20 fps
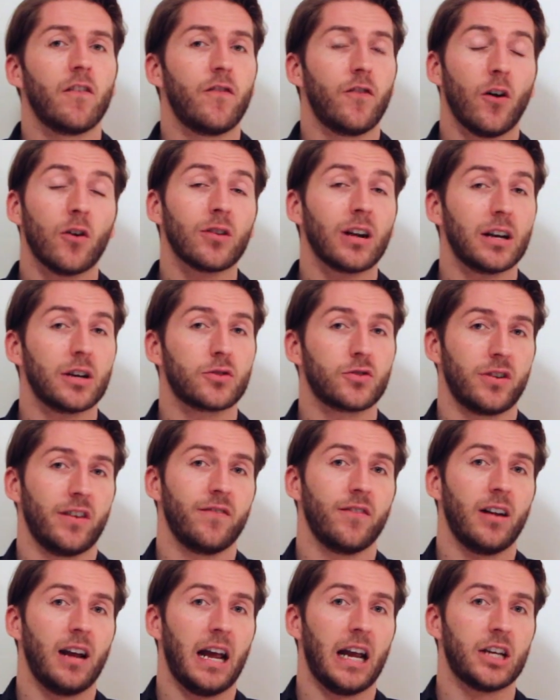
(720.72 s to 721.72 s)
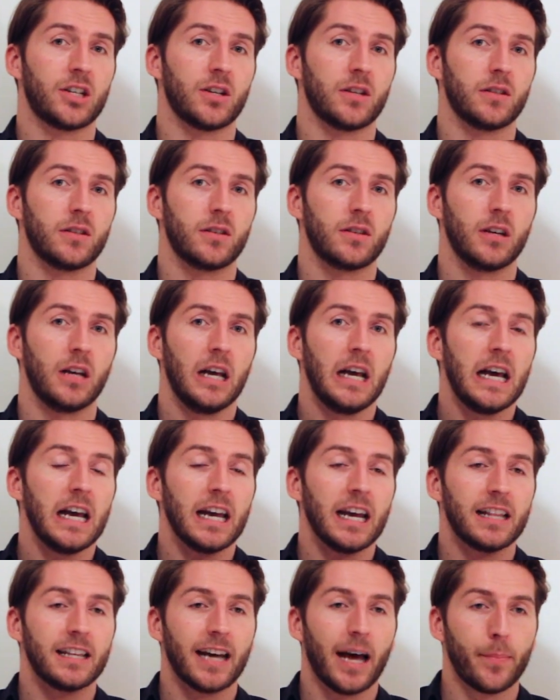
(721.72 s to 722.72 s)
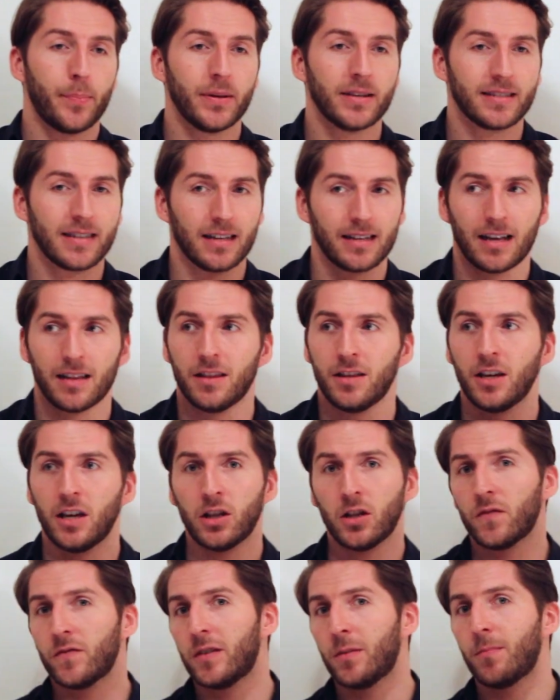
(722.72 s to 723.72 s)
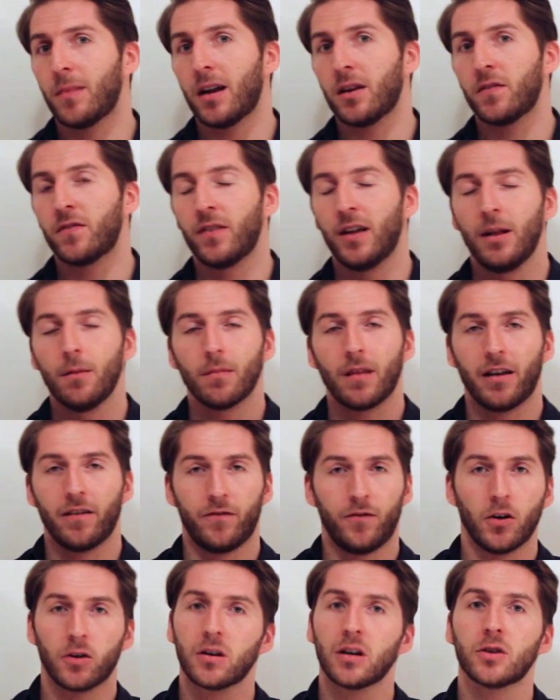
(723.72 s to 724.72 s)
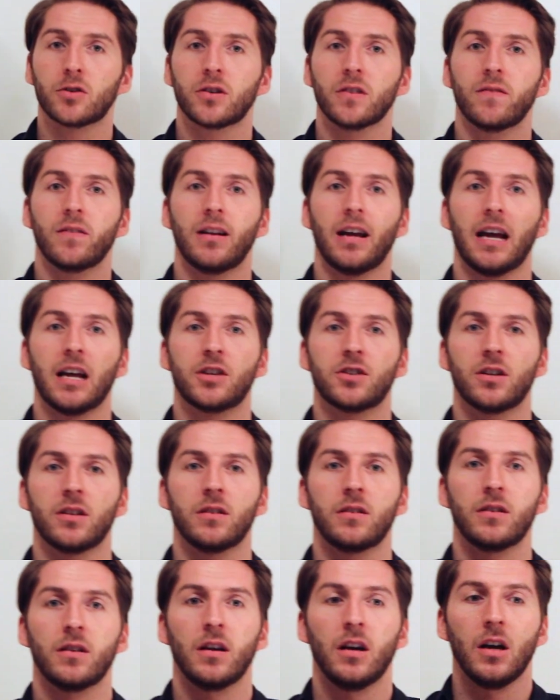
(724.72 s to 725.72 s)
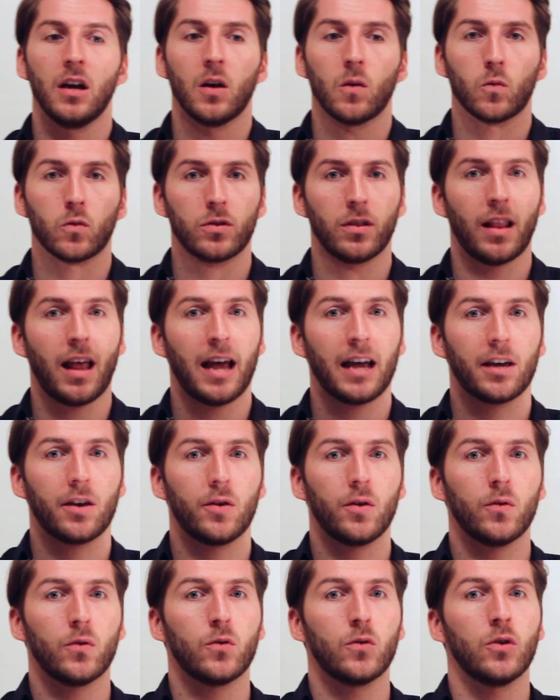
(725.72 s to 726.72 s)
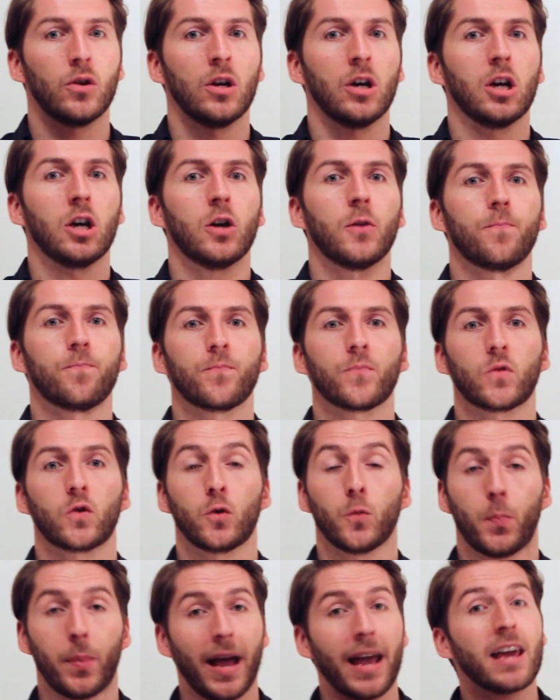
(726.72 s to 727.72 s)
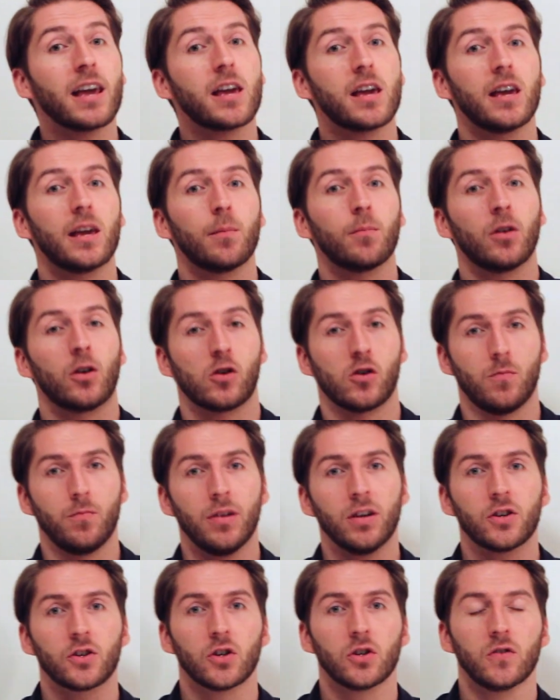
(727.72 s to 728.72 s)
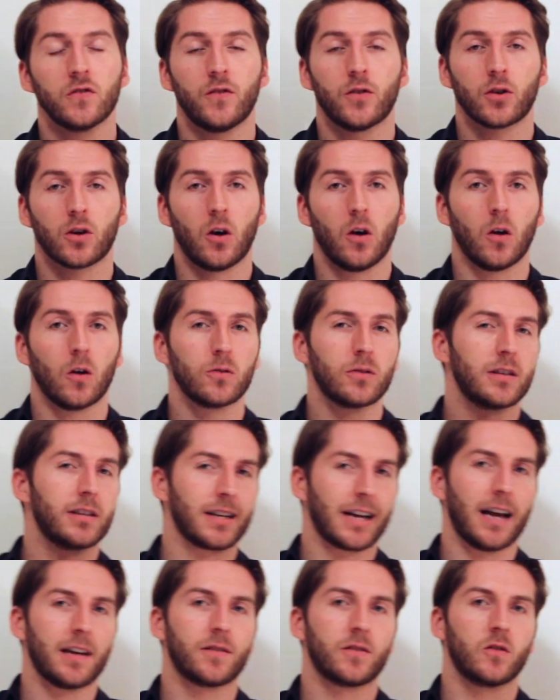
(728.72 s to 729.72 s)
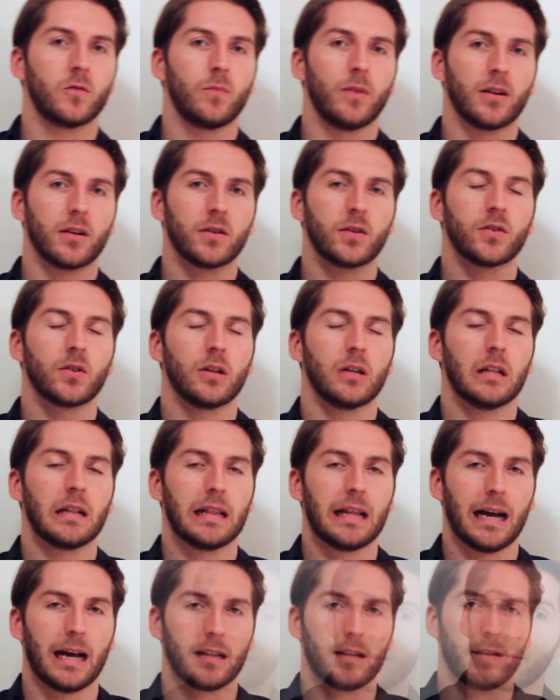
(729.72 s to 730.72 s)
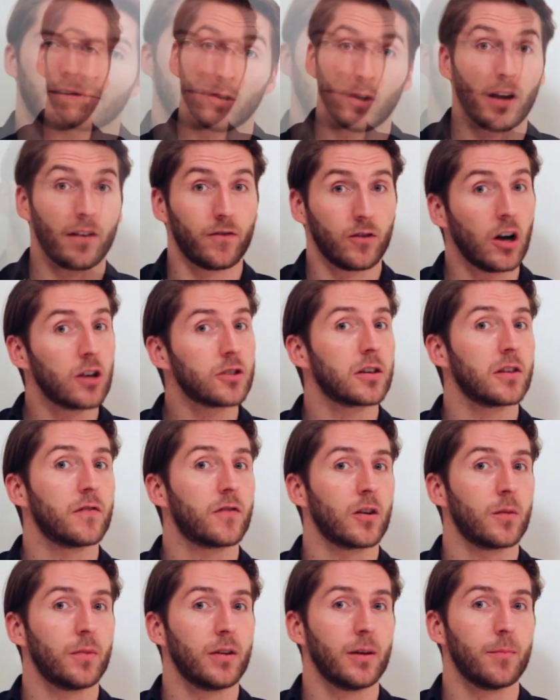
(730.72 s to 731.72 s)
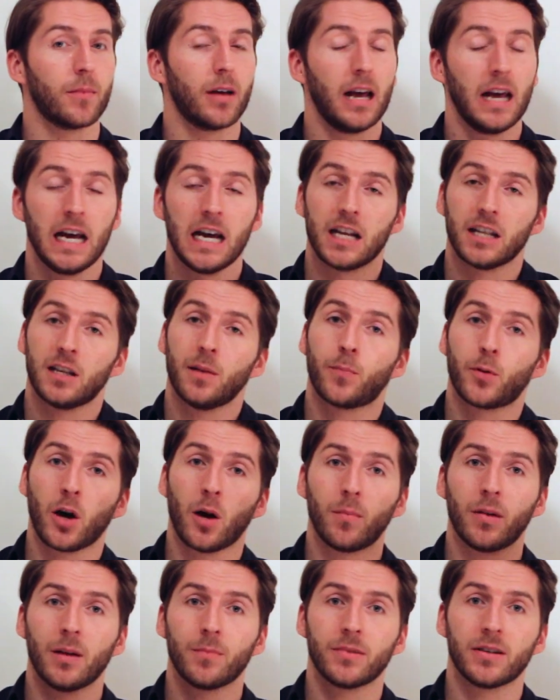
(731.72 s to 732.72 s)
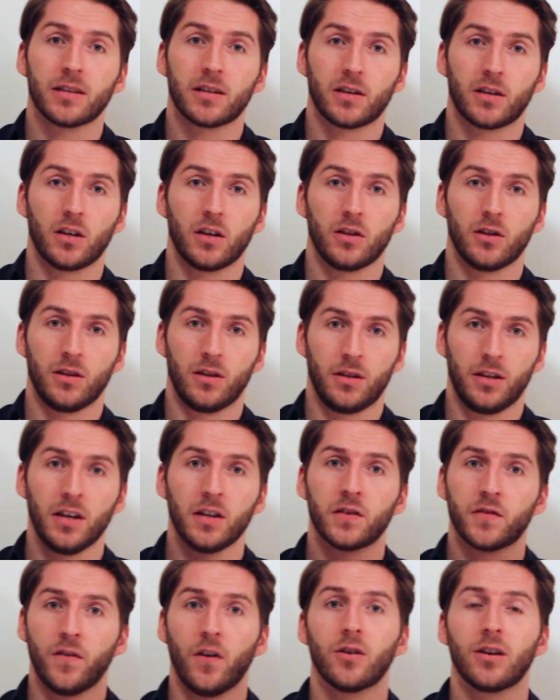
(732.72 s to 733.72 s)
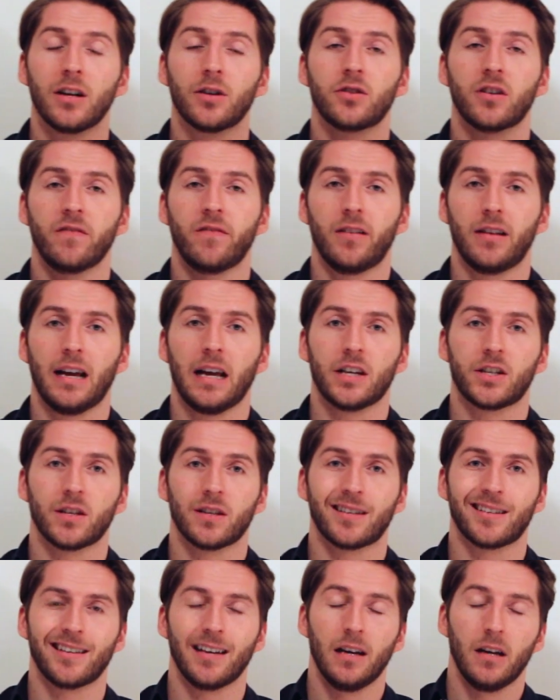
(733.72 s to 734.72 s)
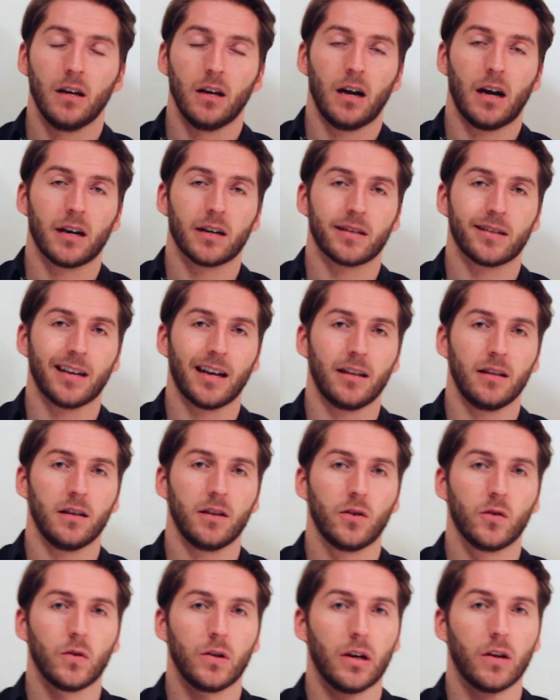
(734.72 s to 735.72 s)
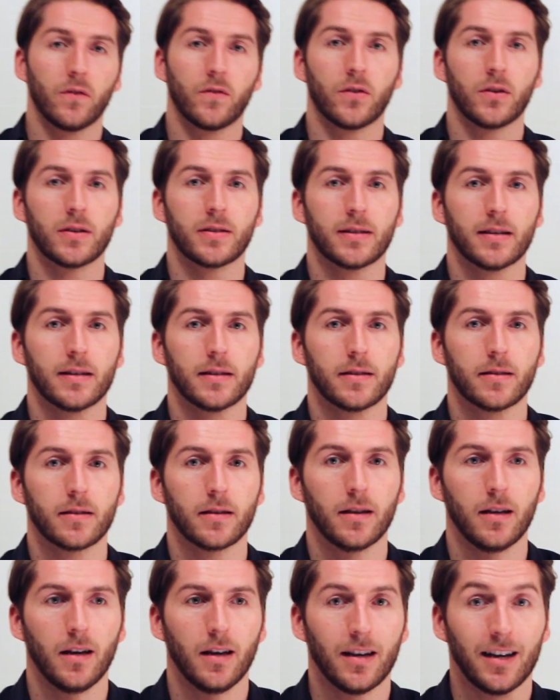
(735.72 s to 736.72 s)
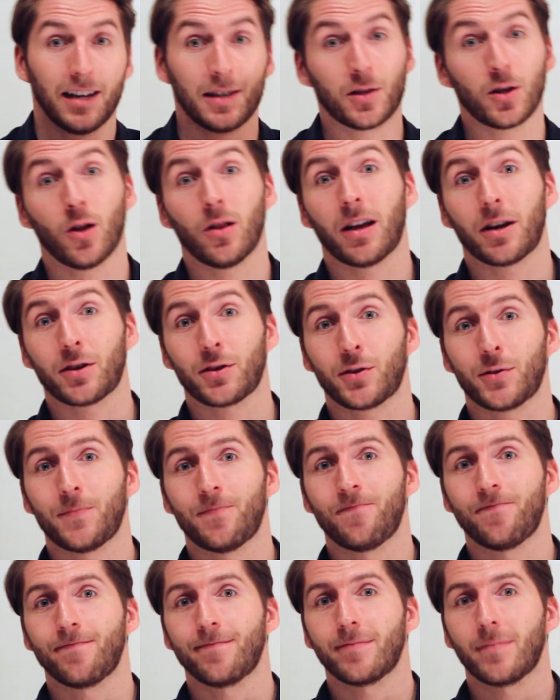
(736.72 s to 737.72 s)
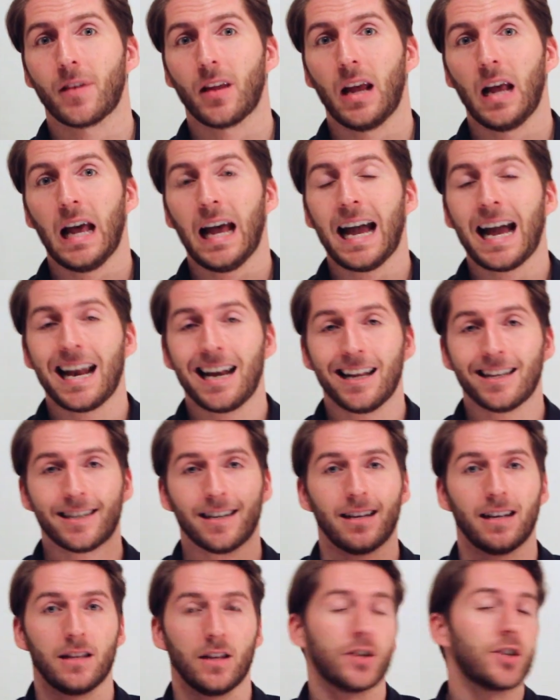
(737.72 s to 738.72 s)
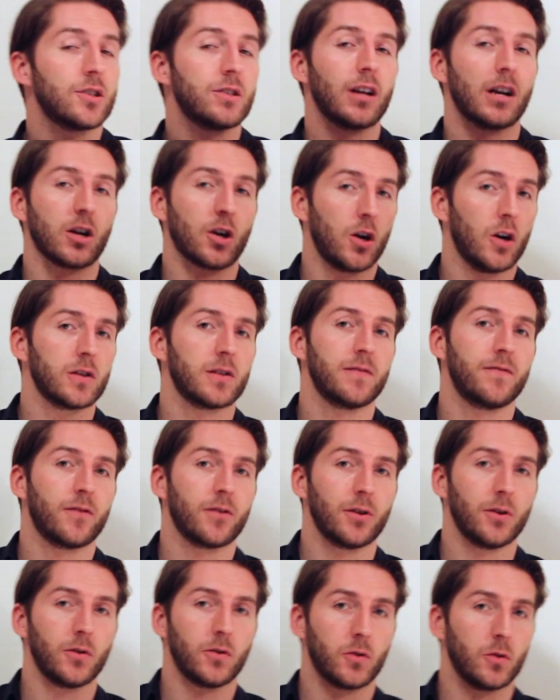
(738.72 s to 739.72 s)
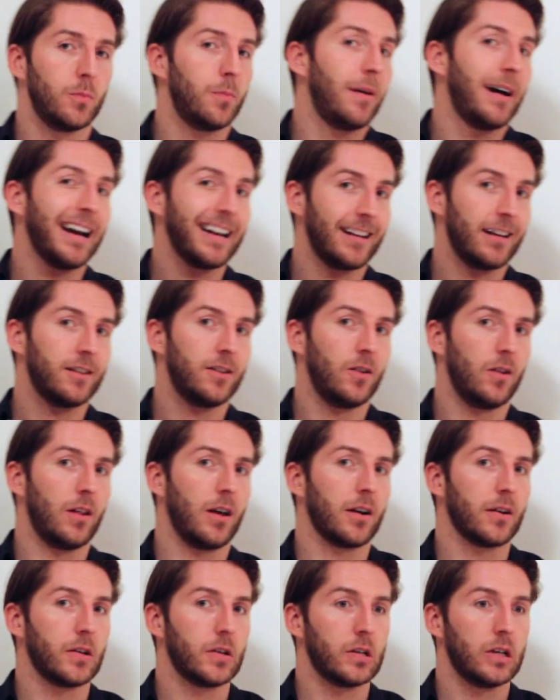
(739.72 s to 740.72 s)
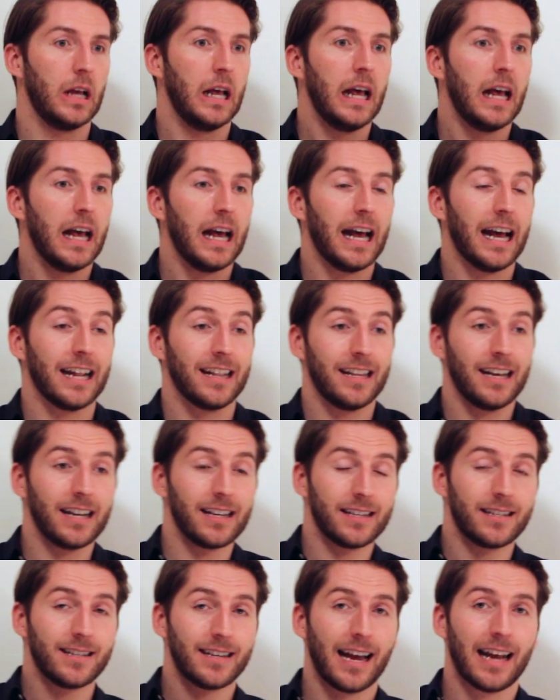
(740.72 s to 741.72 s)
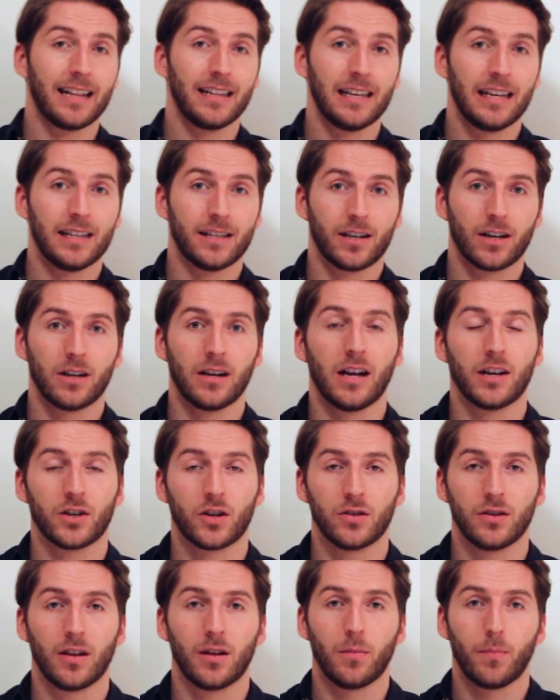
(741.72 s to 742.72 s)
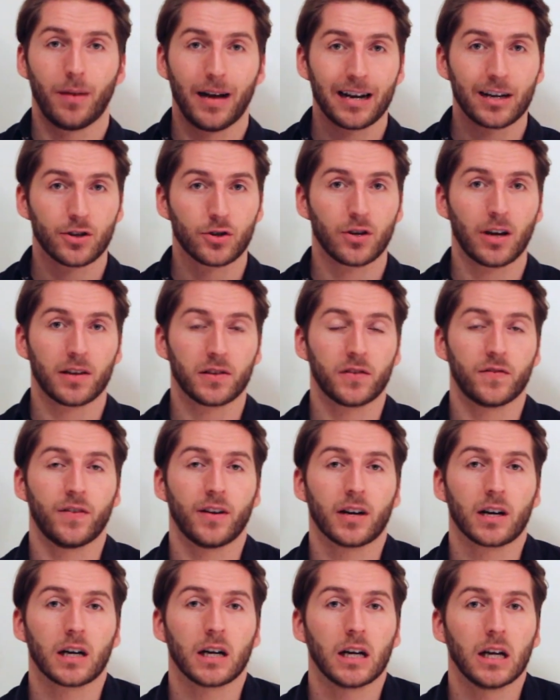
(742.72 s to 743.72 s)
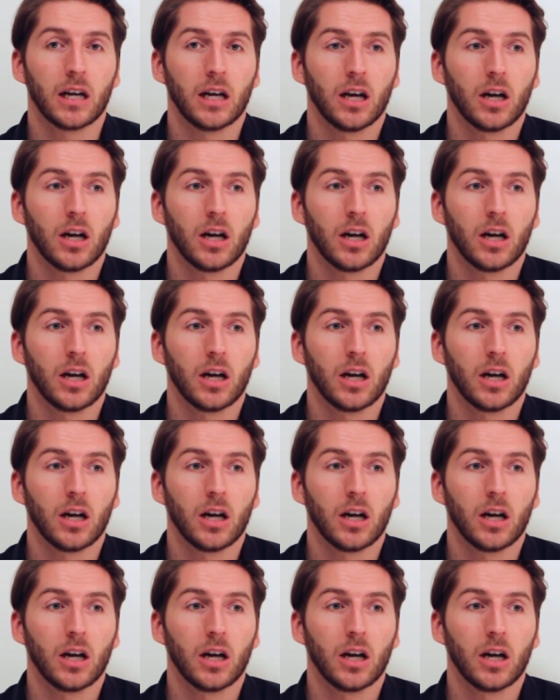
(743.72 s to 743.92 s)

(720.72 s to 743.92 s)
foreign travel agents. It happens that at the end of the month, a foreign travel agent would like you to pay him commission for all these customers that you have gotten from him. The problem is these foreign travel agents are sending you invoices in dollars. And it's an additional cost for you to buy the dollars and then send international bank transfer